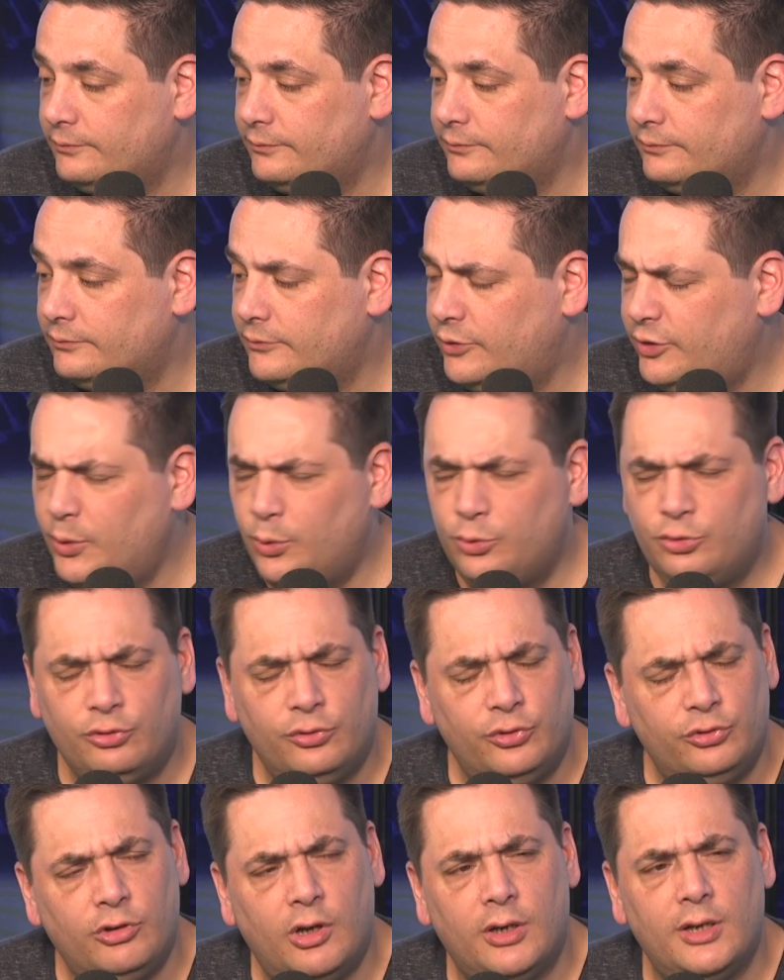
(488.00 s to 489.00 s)
Still
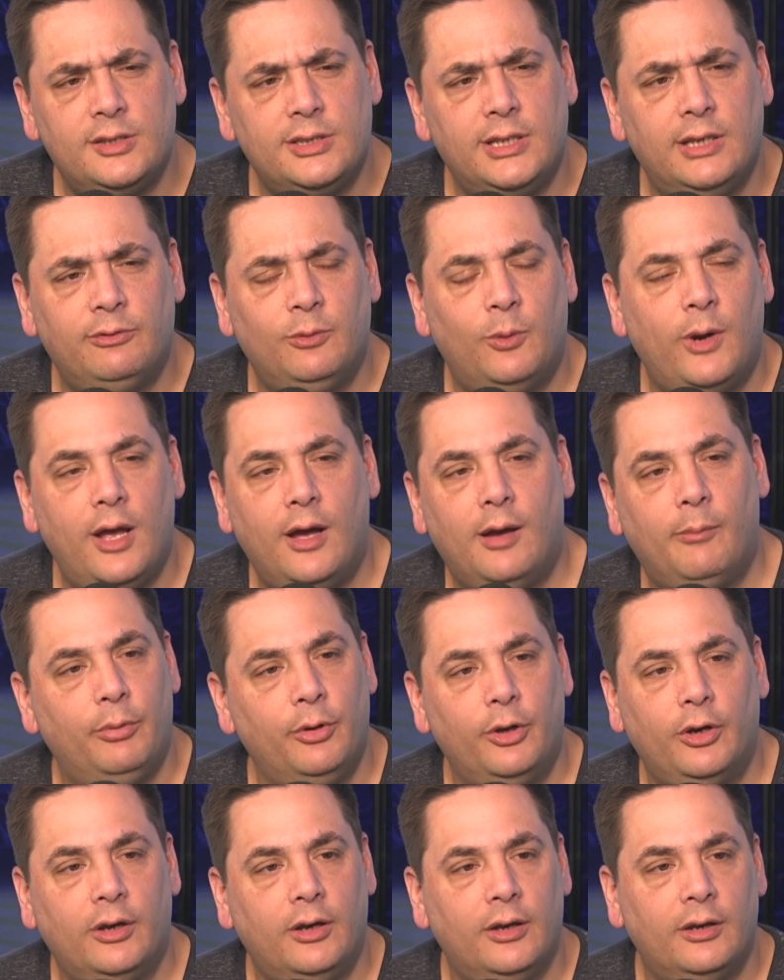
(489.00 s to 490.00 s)
struggling to give away our
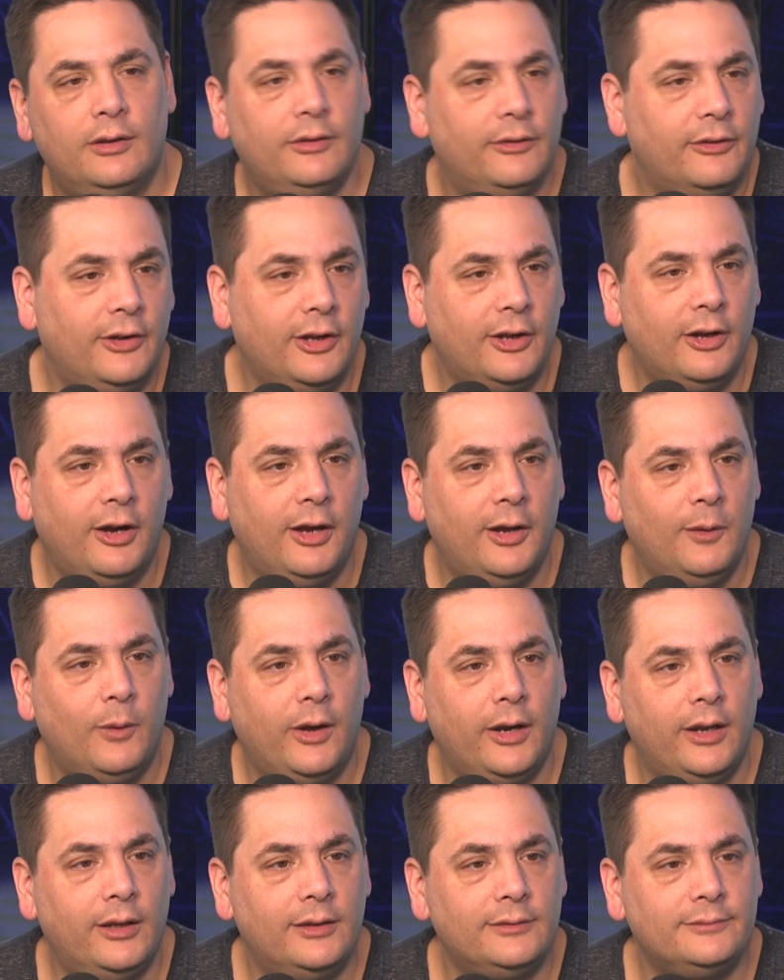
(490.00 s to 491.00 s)
book to the guy who
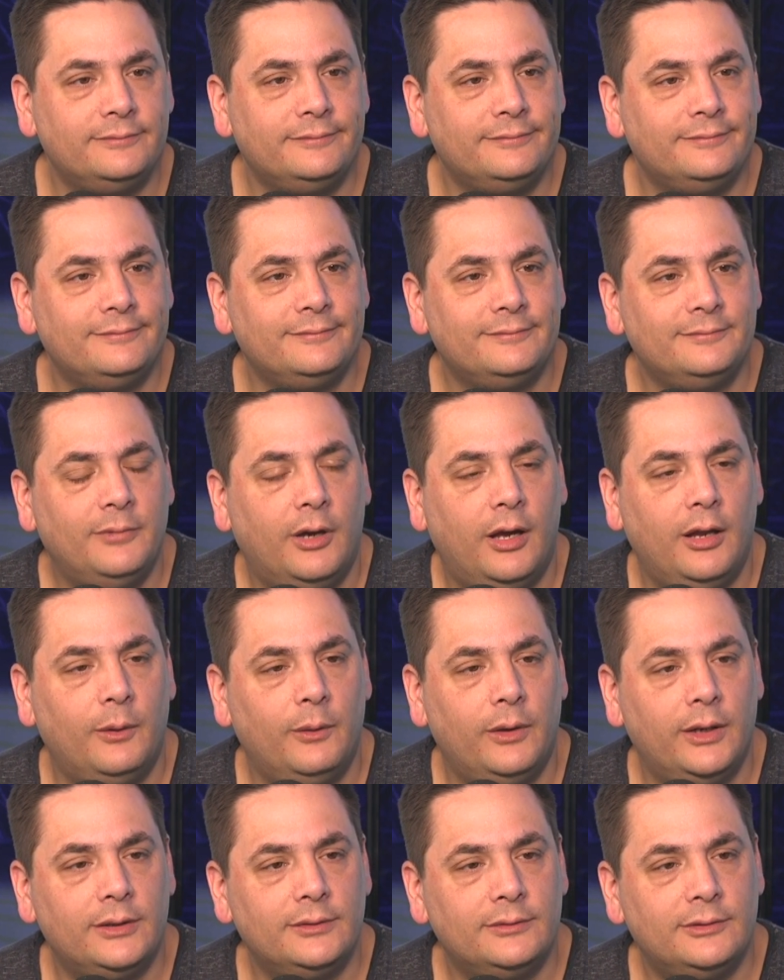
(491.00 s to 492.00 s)
won it, by the
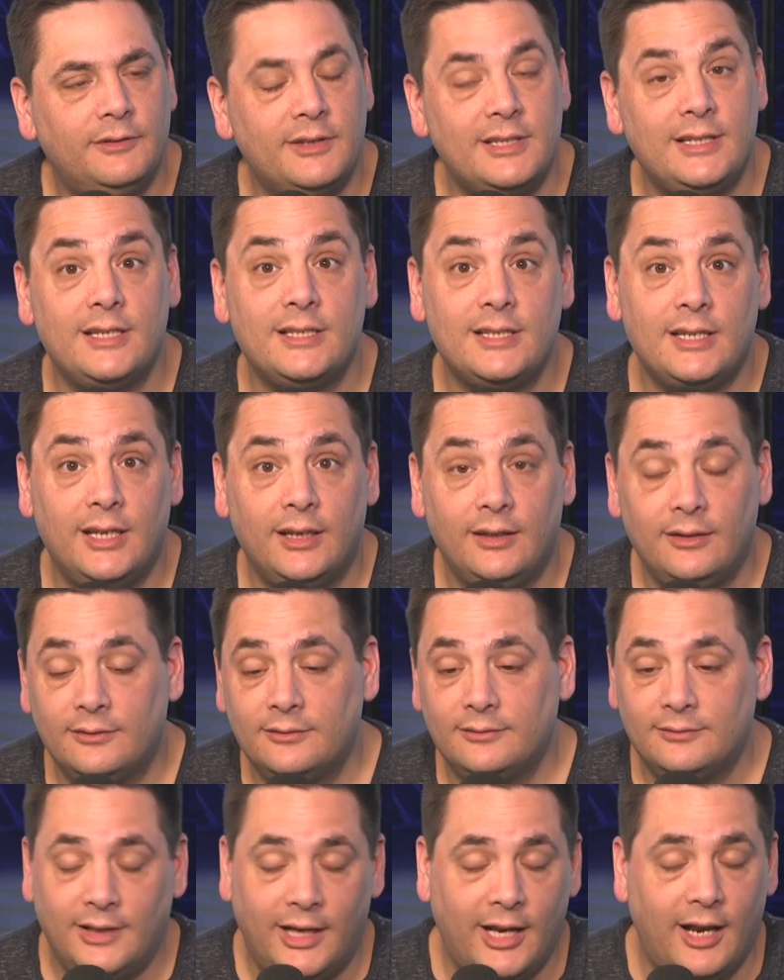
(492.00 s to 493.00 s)
way. If he's listening,
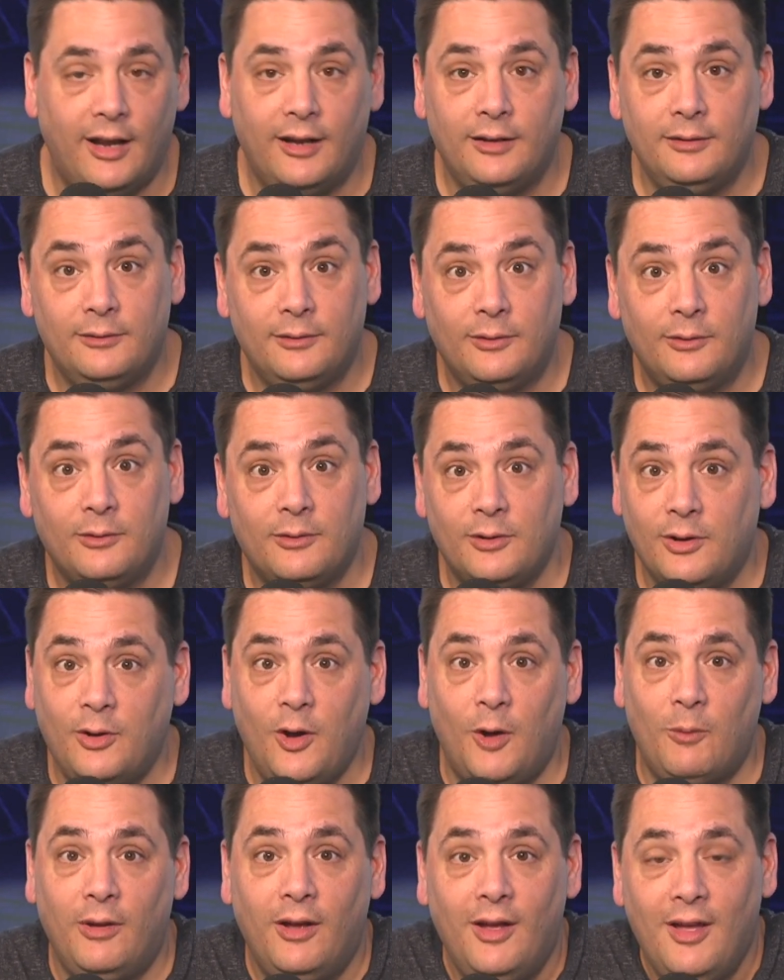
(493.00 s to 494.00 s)
I don't
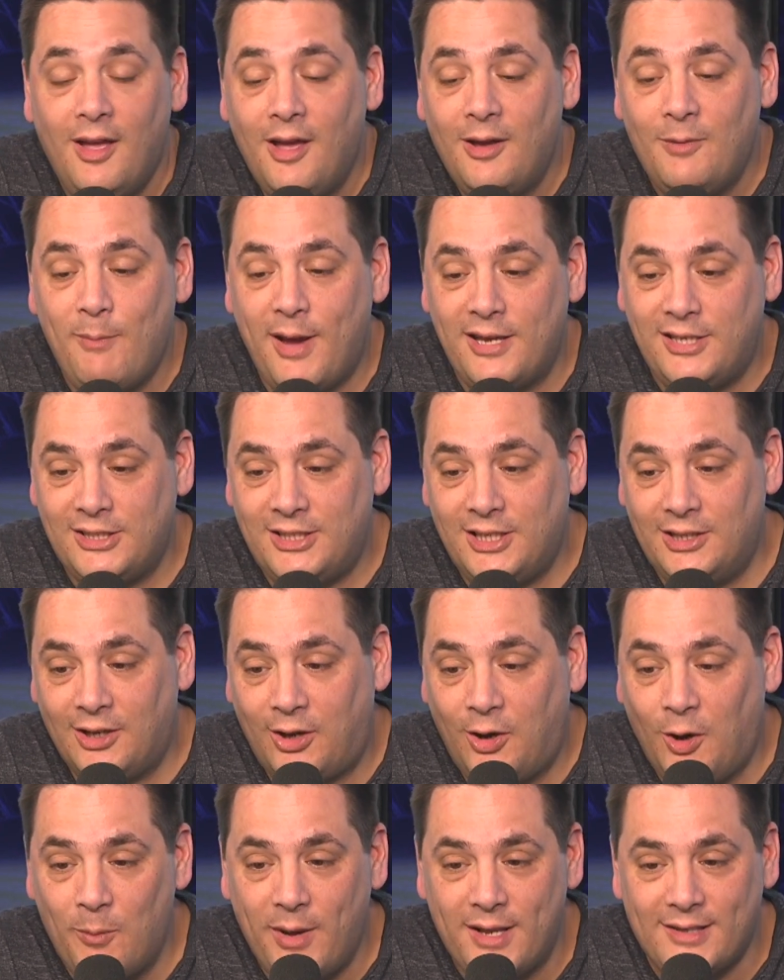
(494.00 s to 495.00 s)
know. Message in the
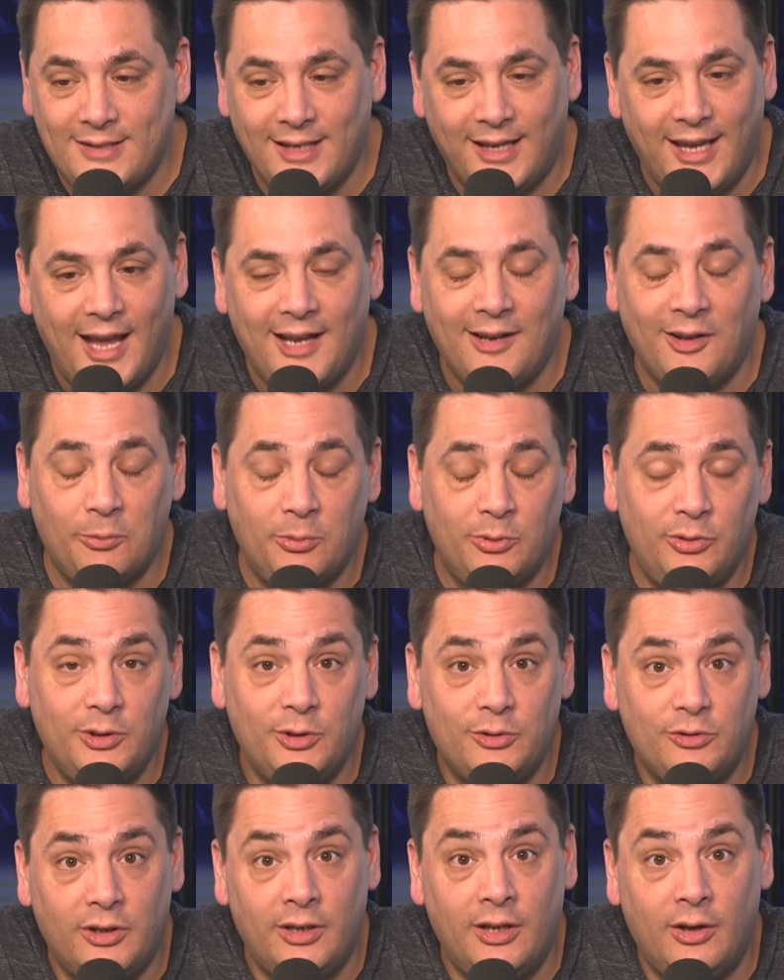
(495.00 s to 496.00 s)
comments again, because we're still
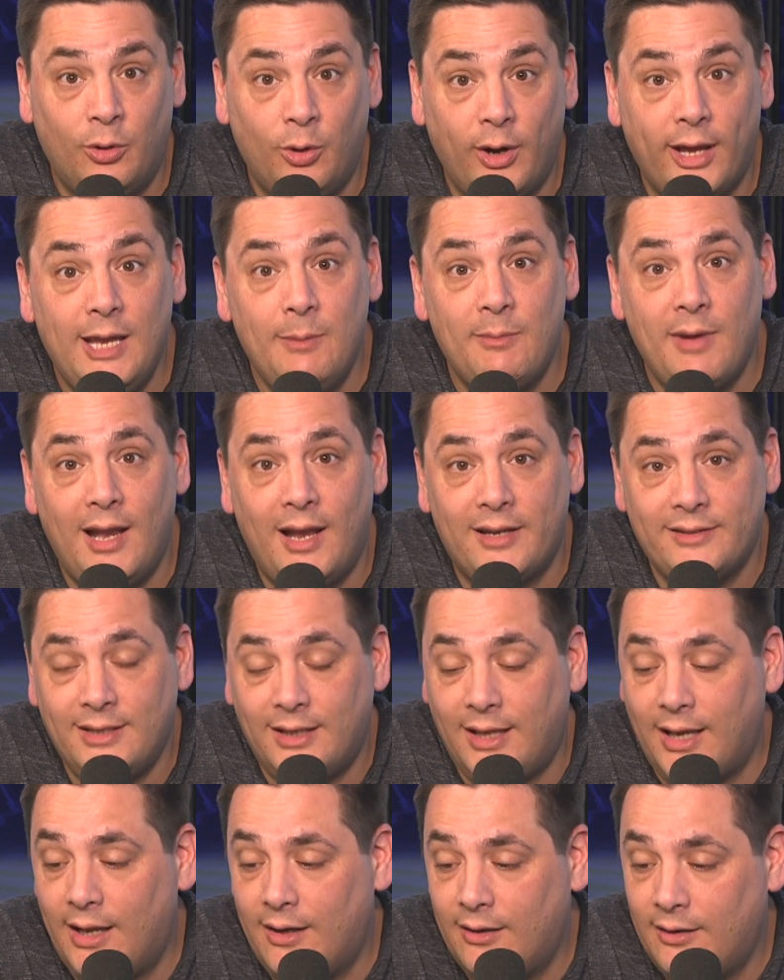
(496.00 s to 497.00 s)
trying to, or email us
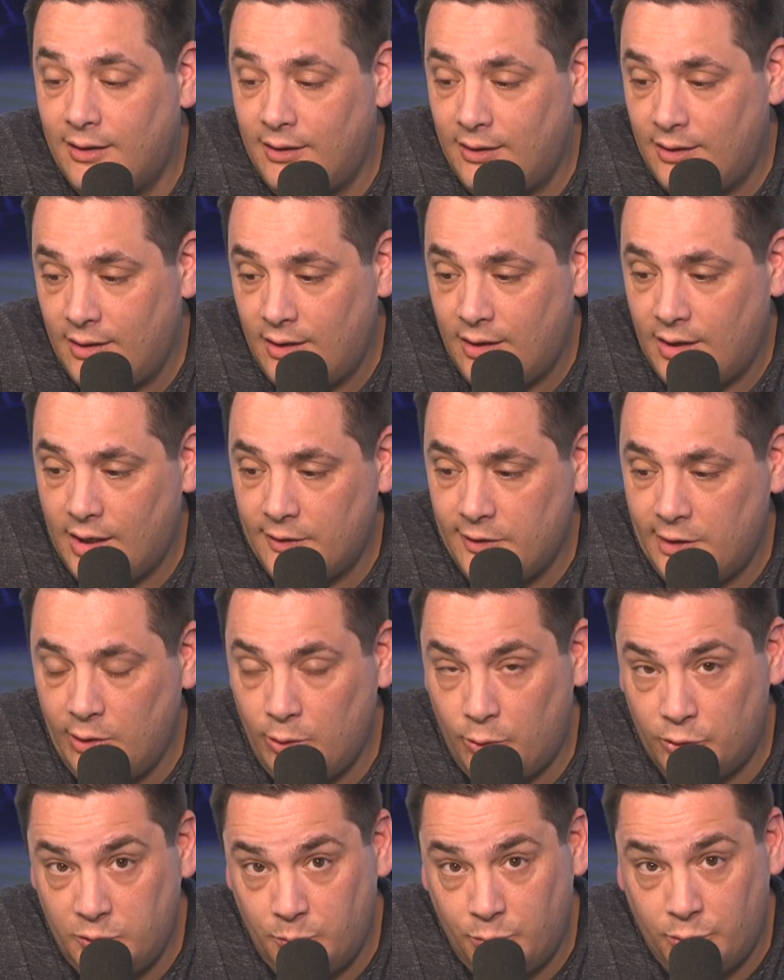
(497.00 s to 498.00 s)
again at the
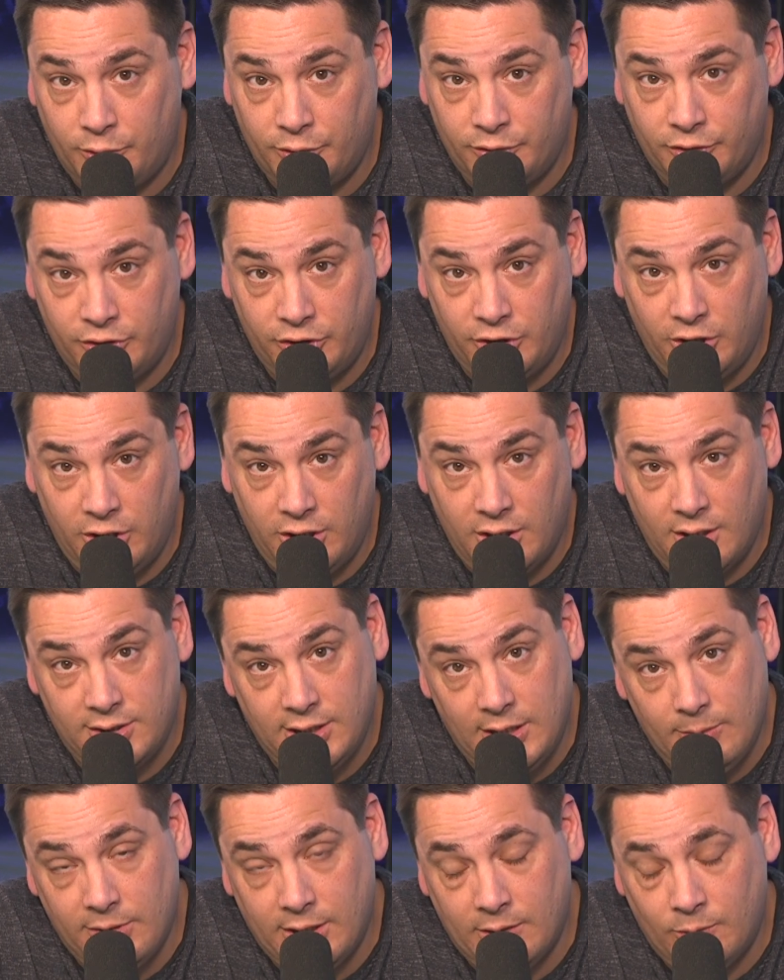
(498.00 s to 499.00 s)
Launchpod Studios
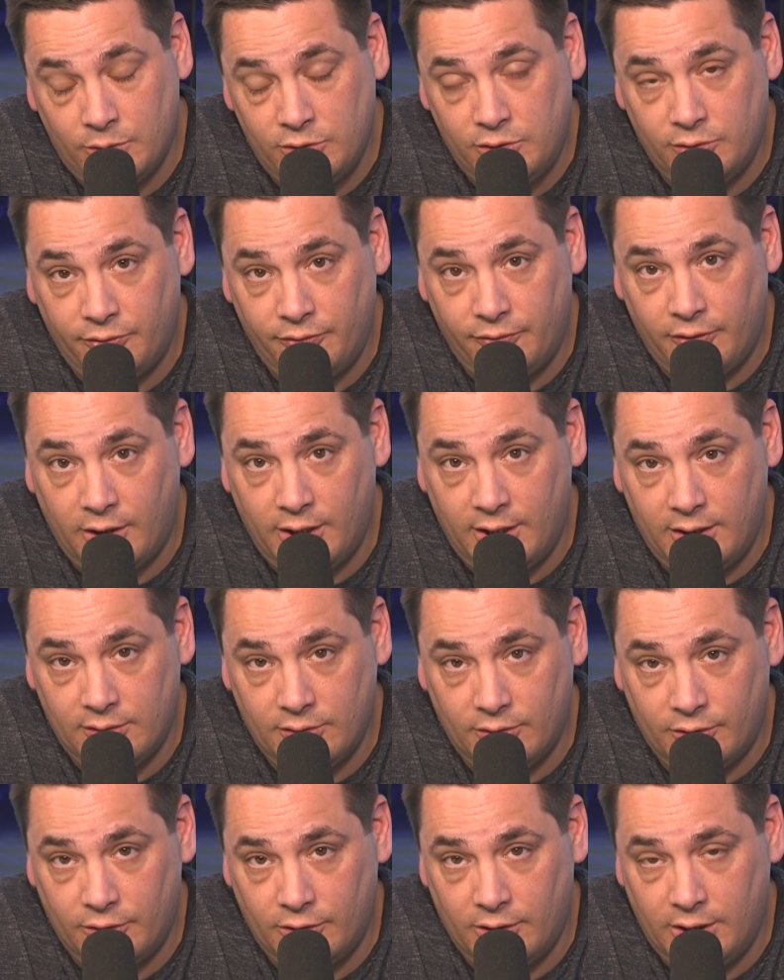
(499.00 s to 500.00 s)
email, which you'll find
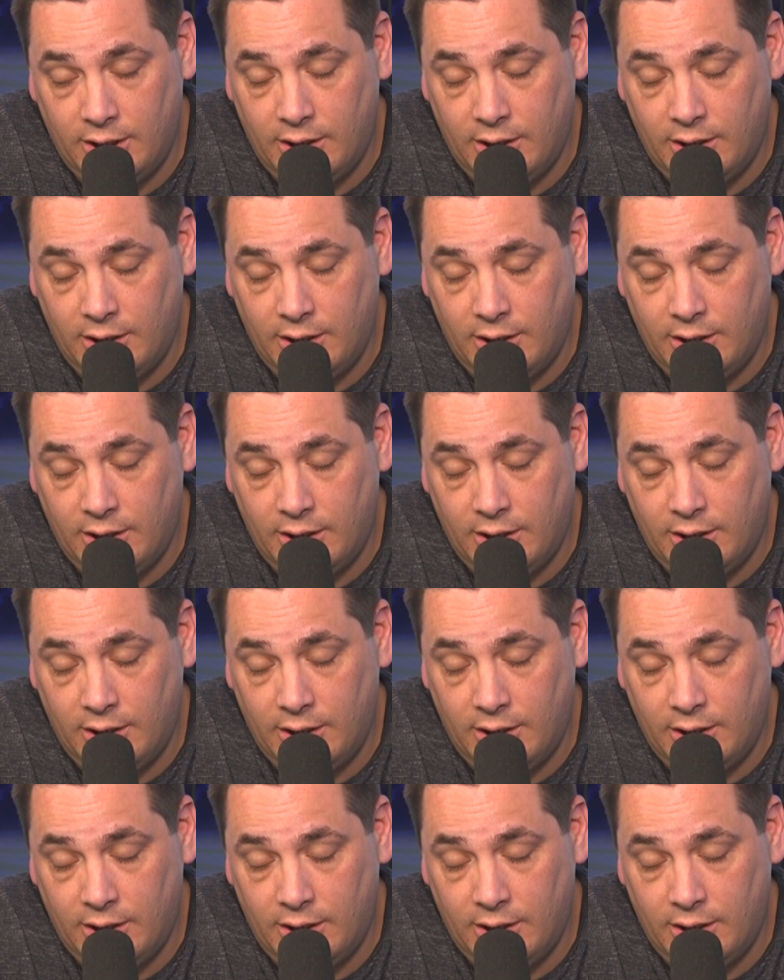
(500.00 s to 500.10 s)
on the